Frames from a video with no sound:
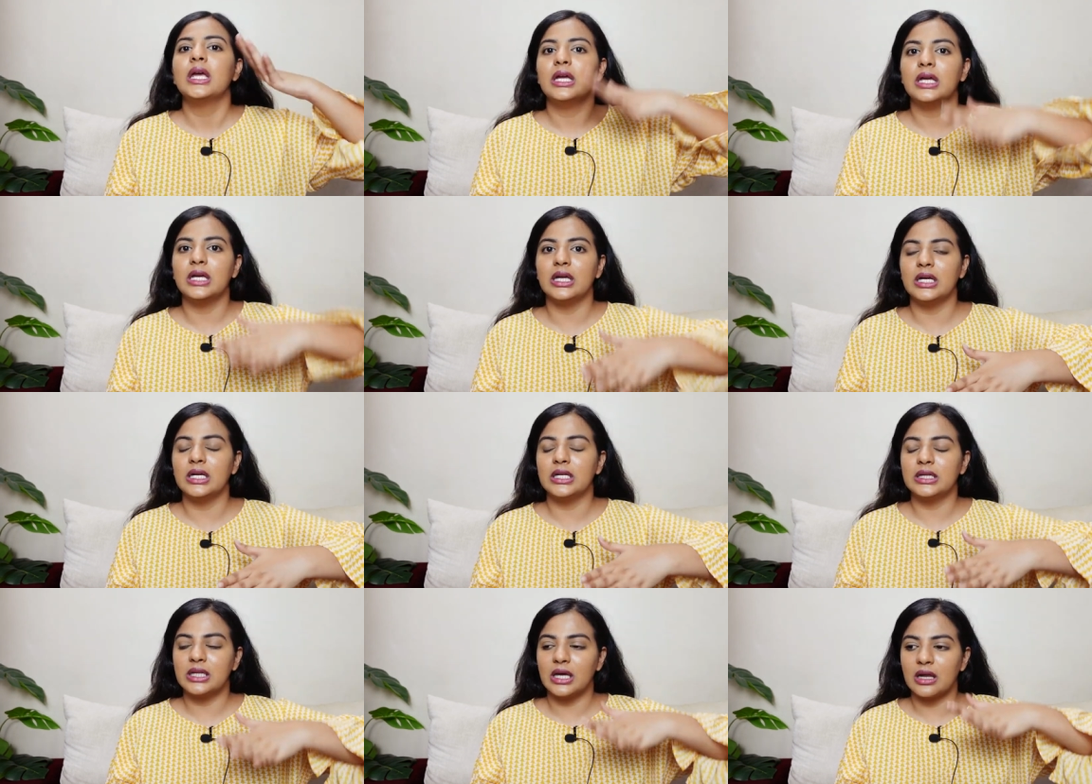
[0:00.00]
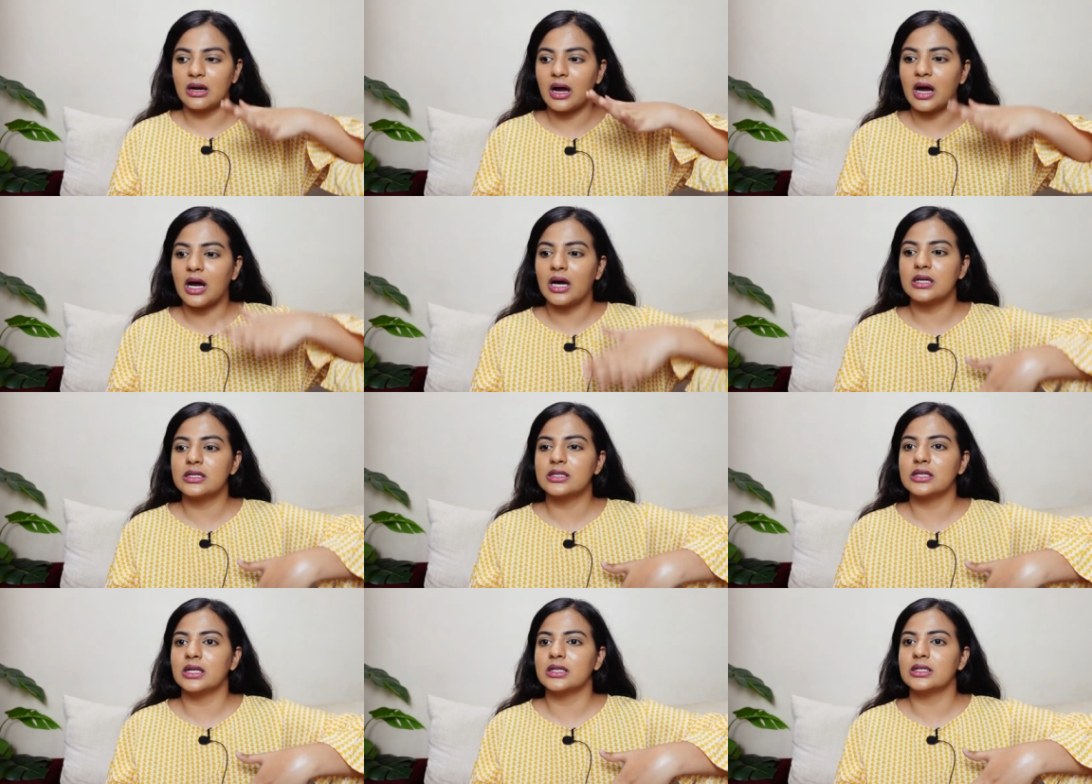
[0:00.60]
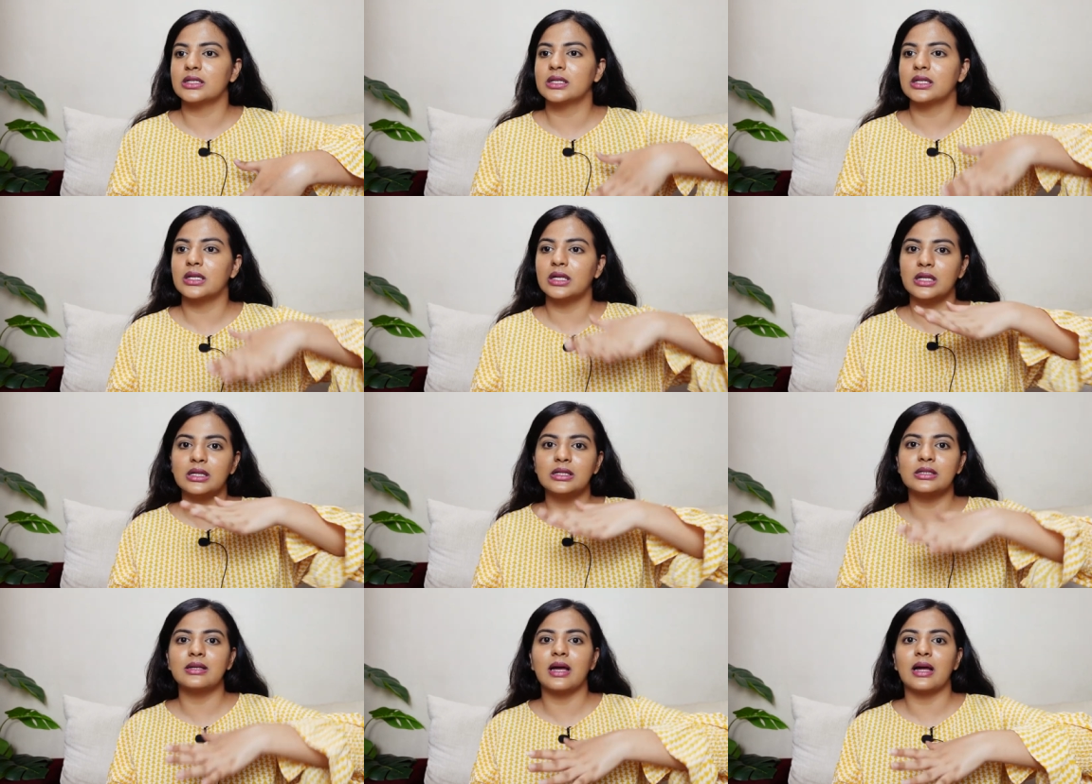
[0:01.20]
It, there are
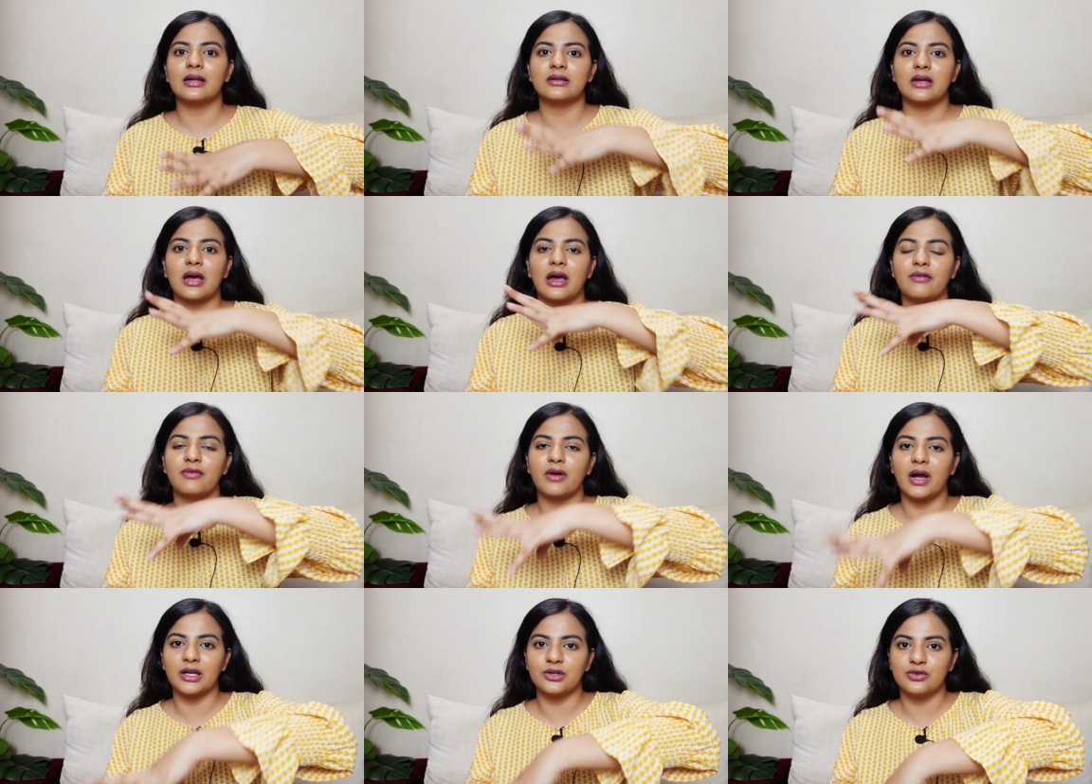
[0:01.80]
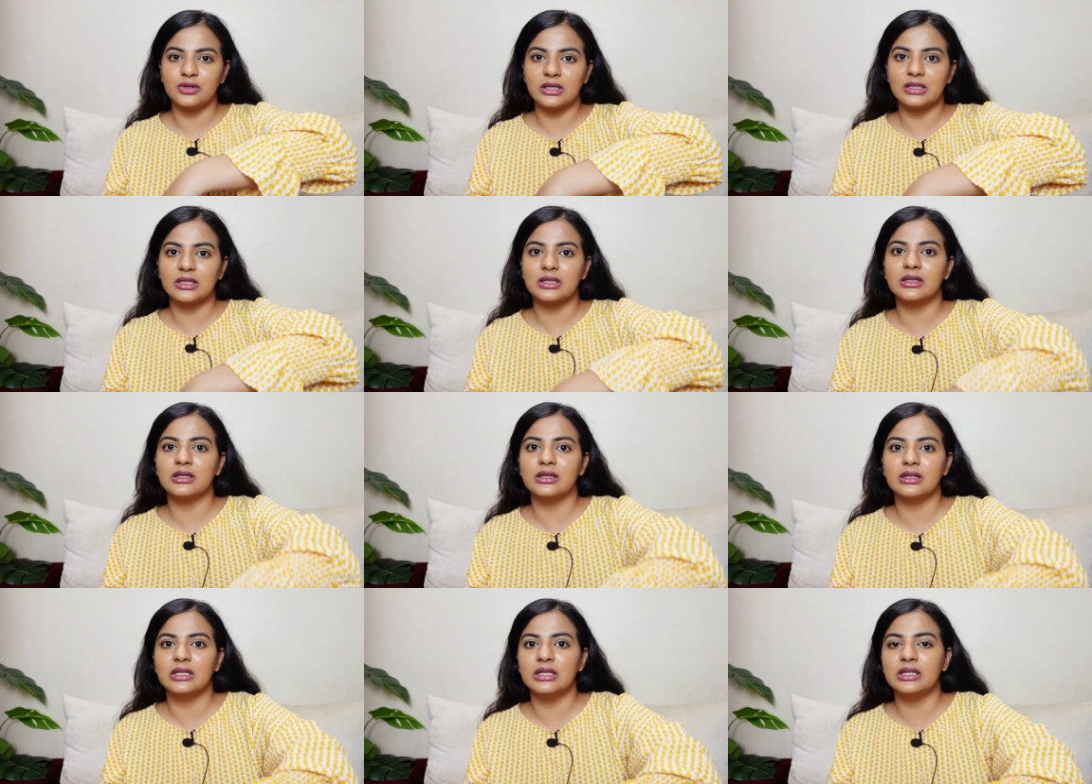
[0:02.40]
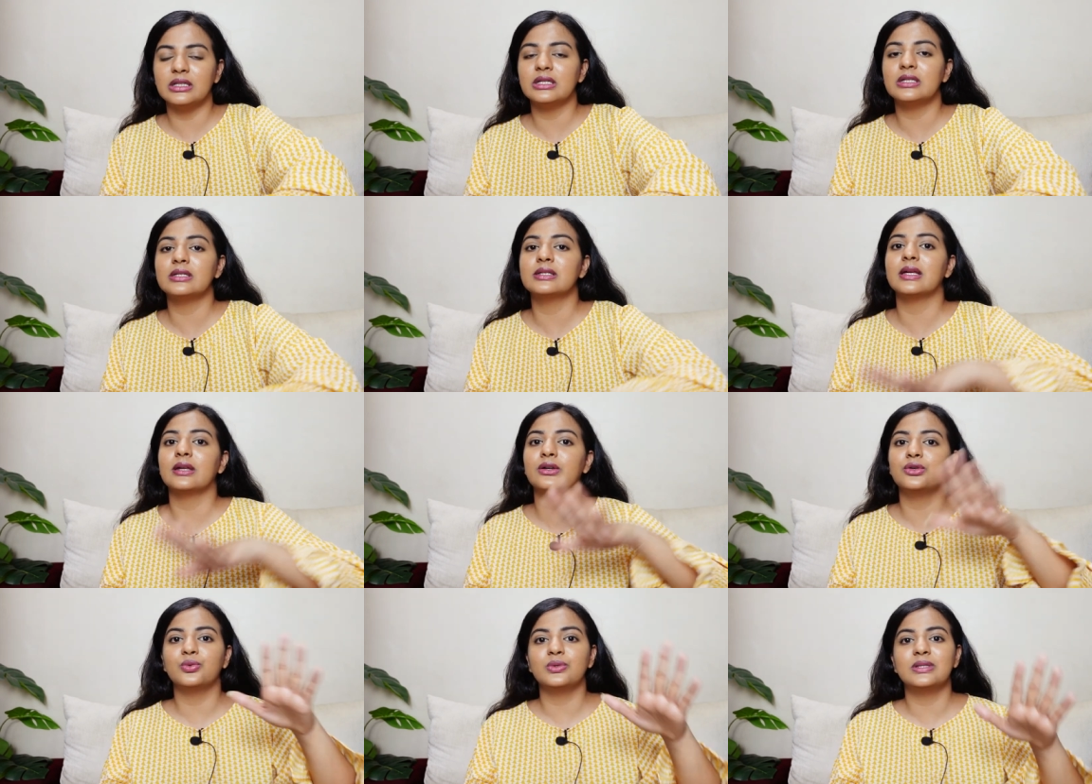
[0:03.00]
sunscreens that have hydrating ingredients
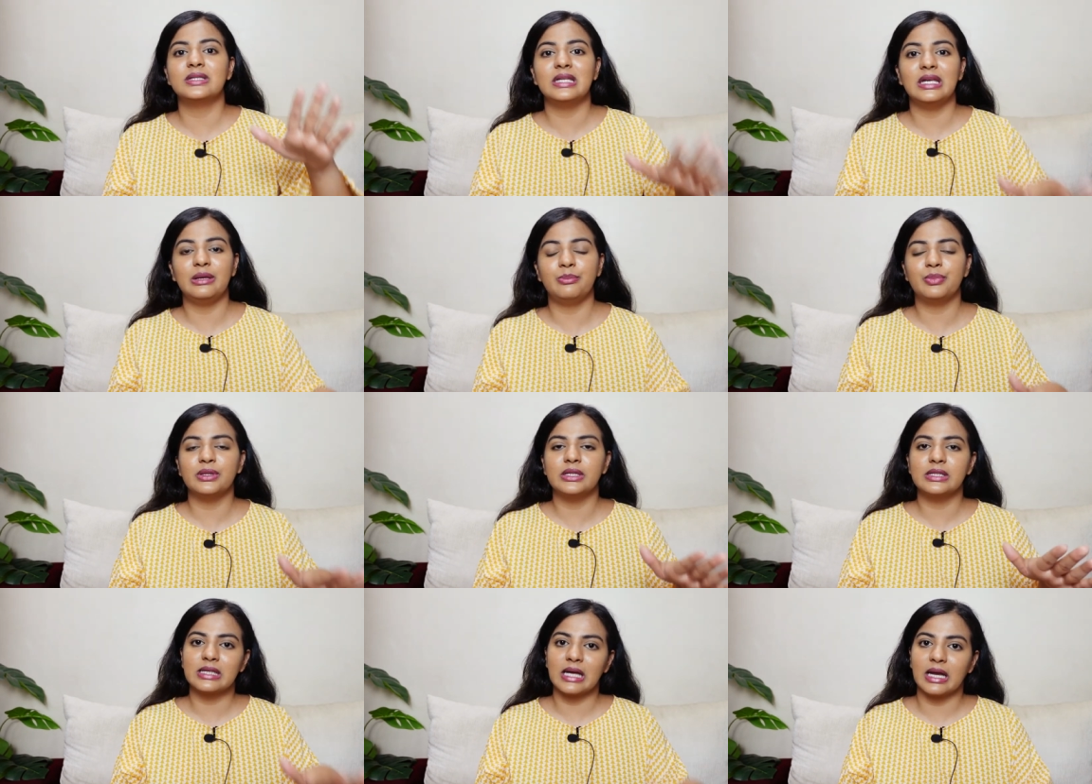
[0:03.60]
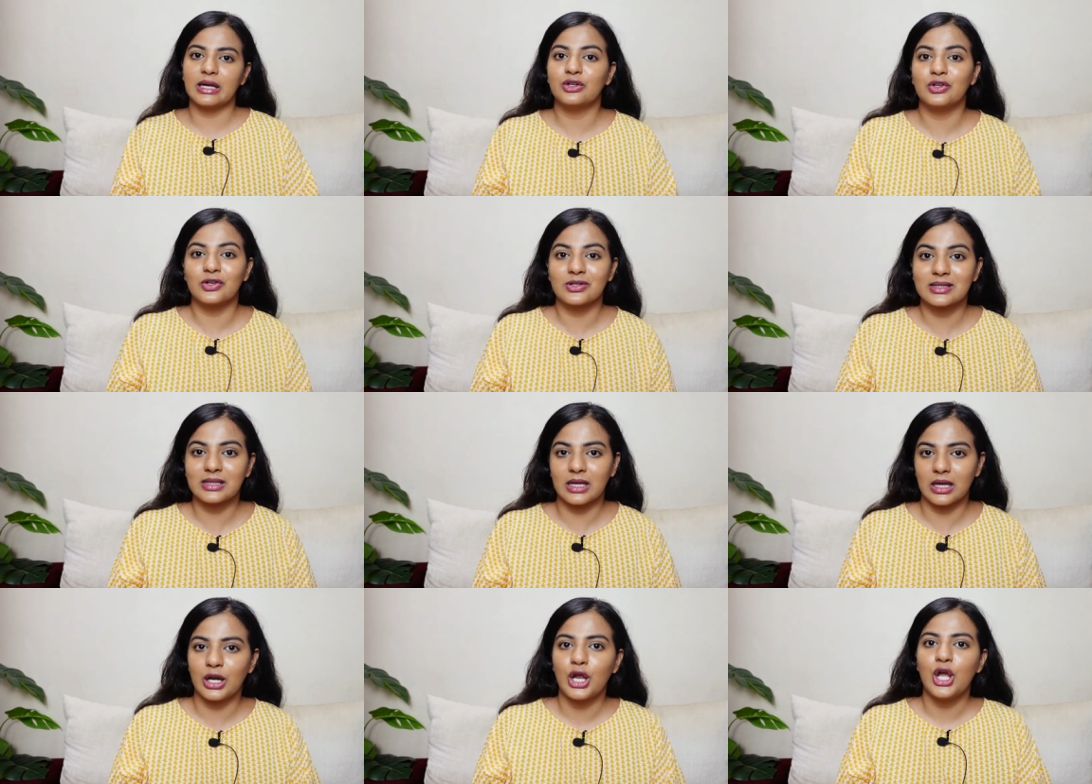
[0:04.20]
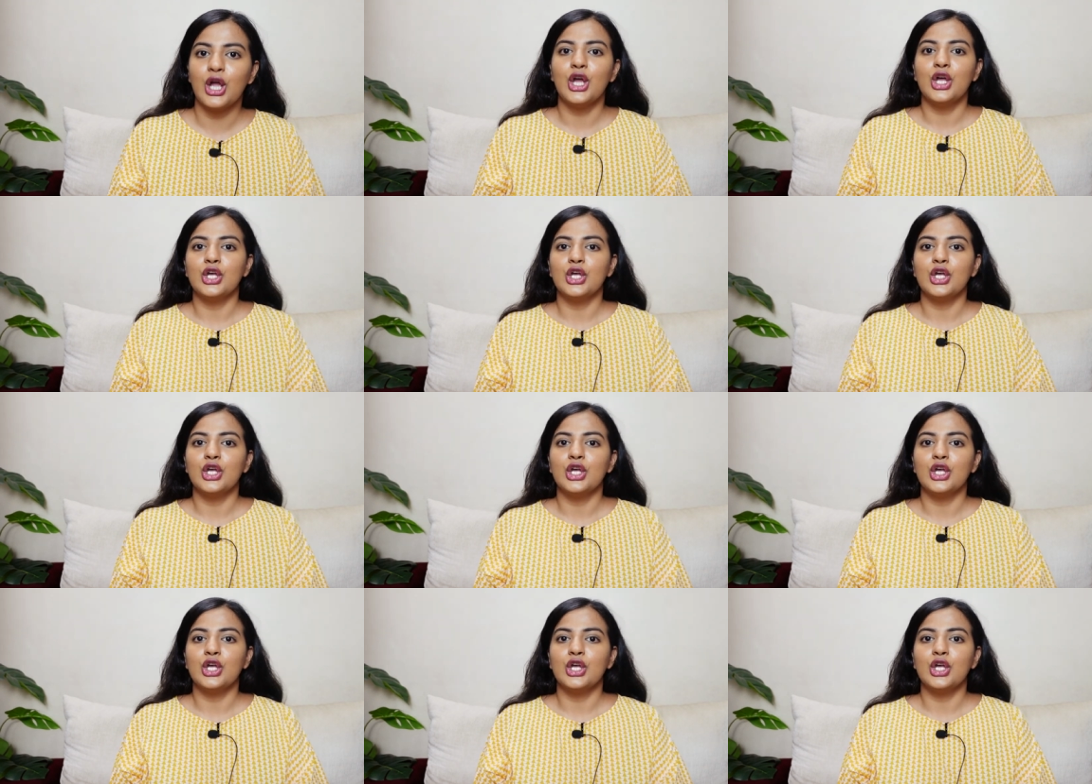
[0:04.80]
that do seep inside your skin.